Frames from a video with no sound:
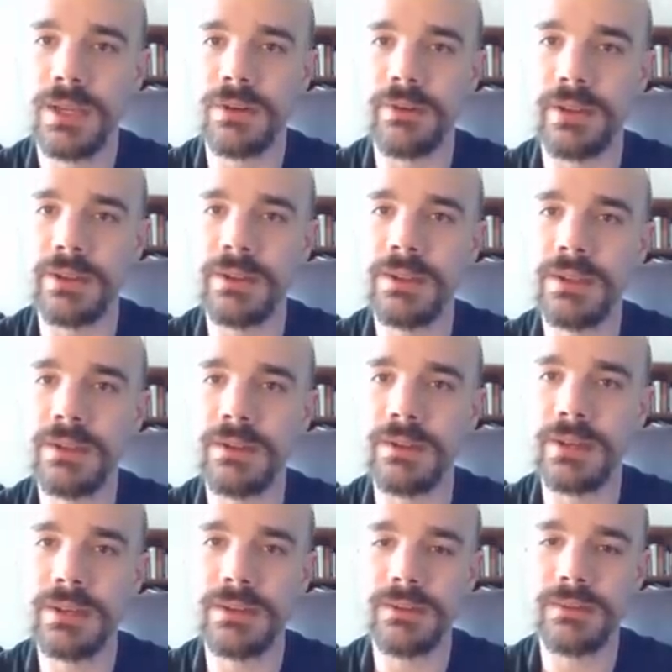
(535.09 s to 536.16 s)
If I click
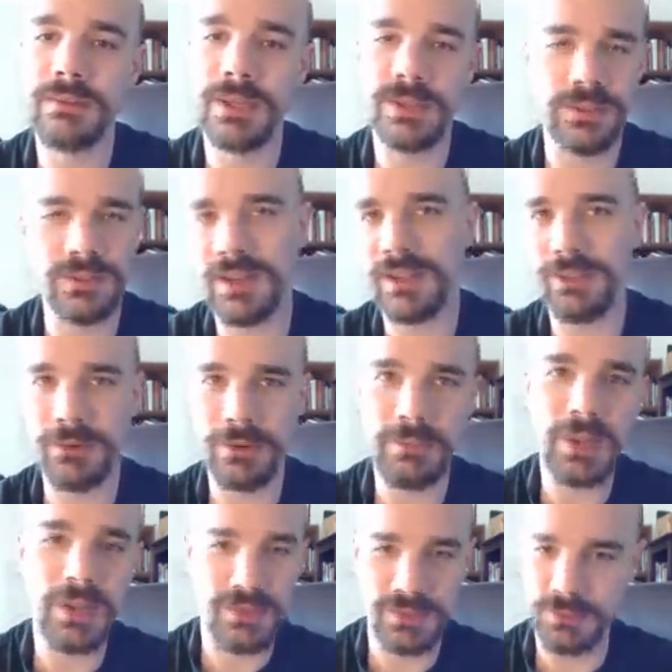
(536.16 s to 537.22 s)
on it, because i3
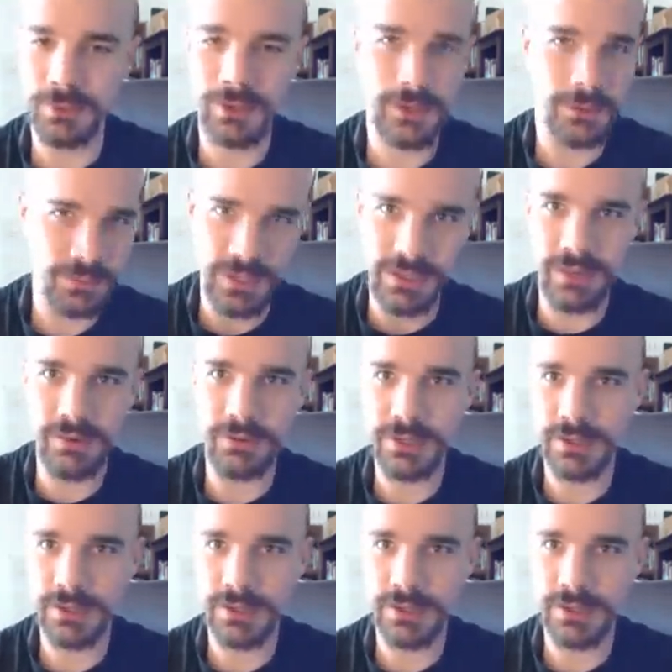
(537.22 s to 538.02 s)
blocks will update every